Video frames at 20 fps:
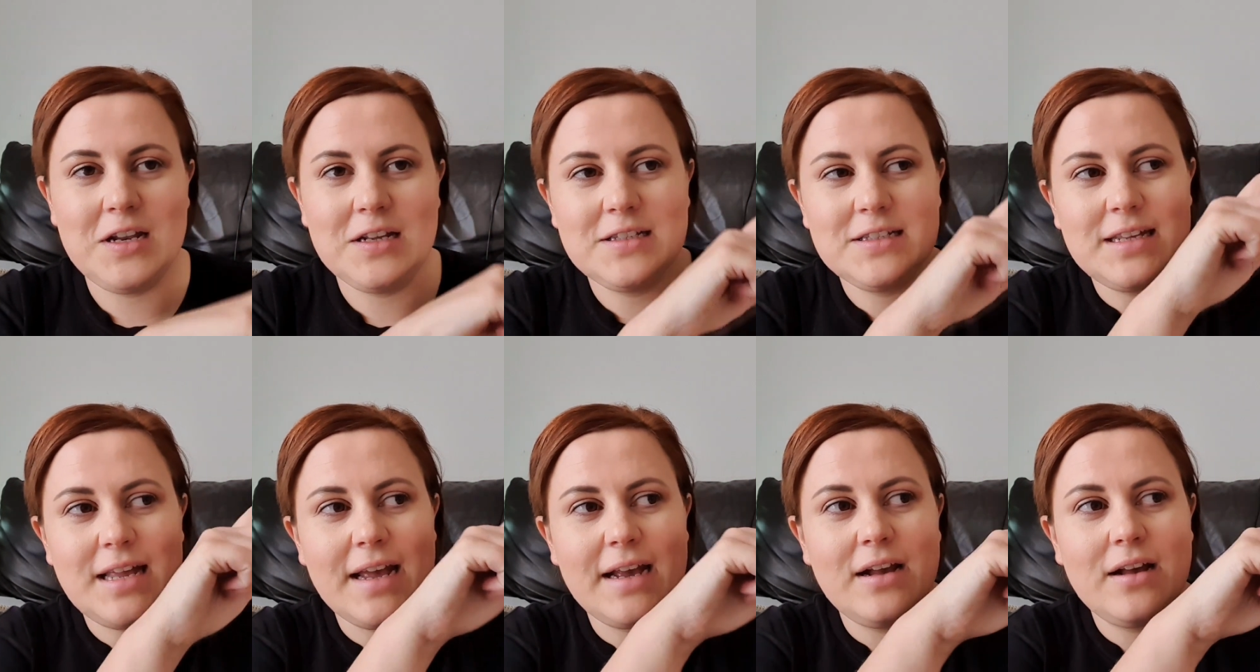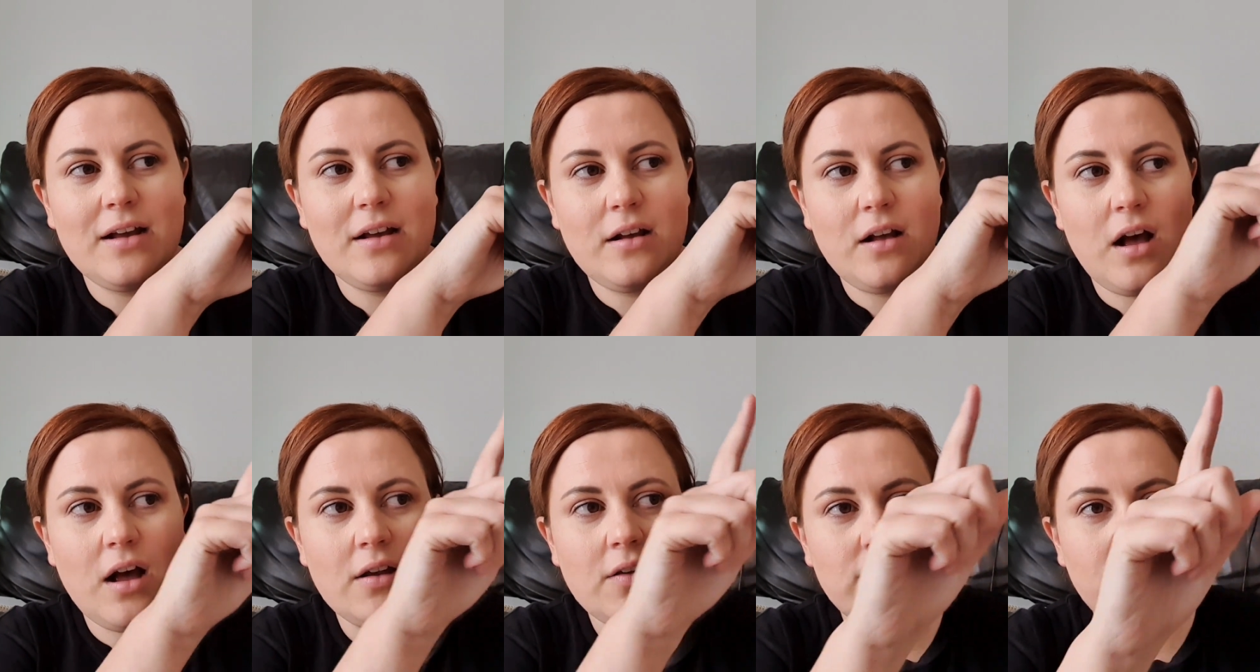It's like
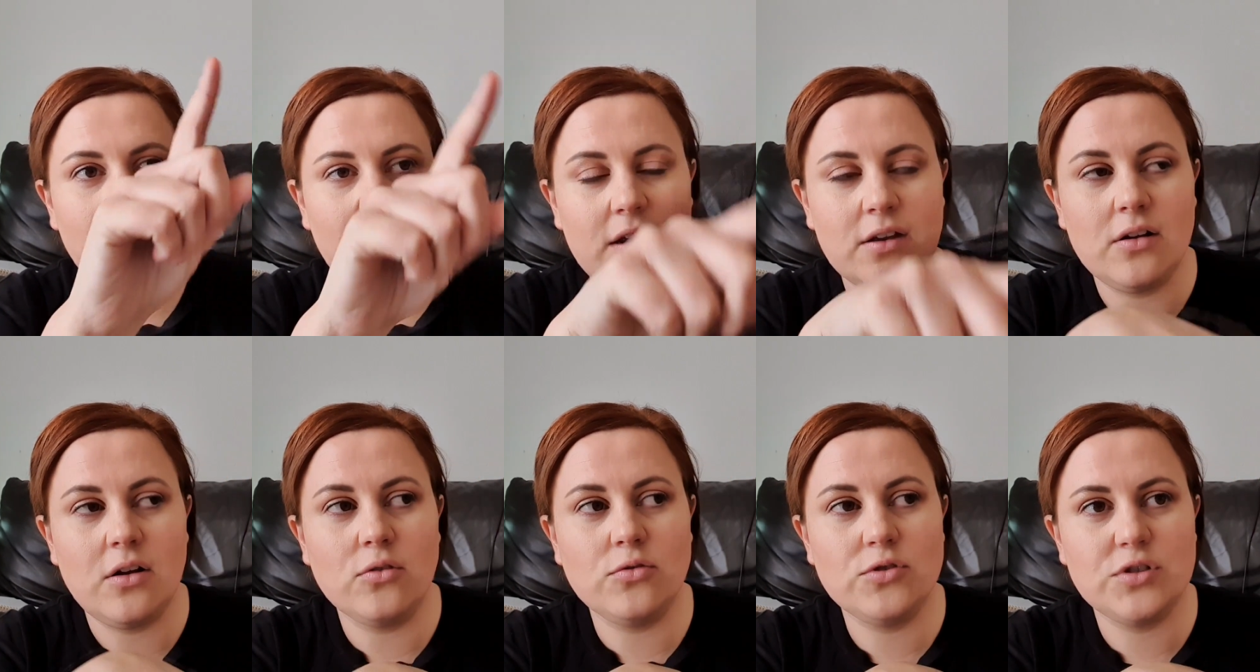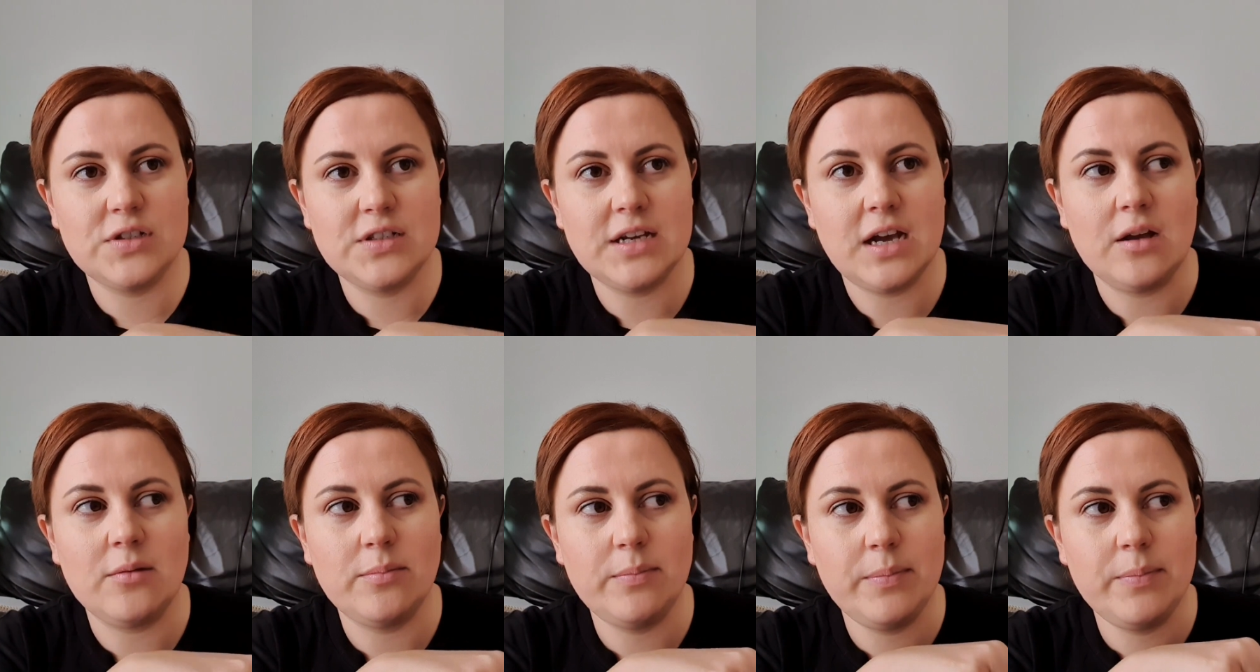kind of like an
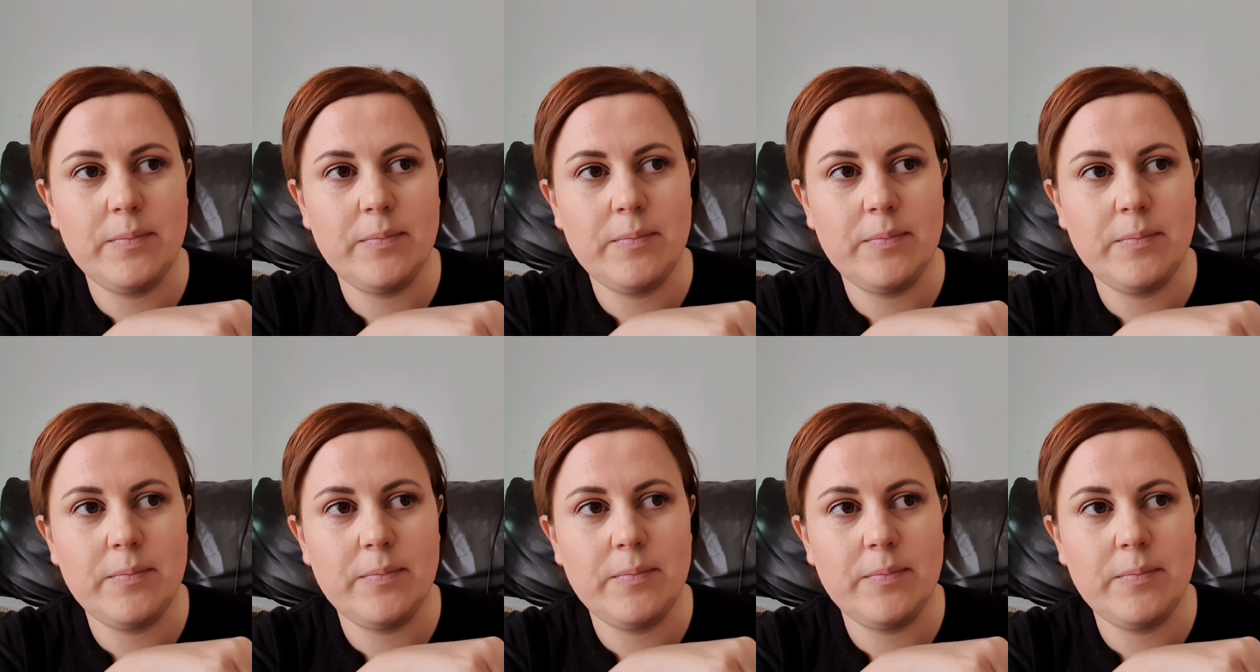ultrasound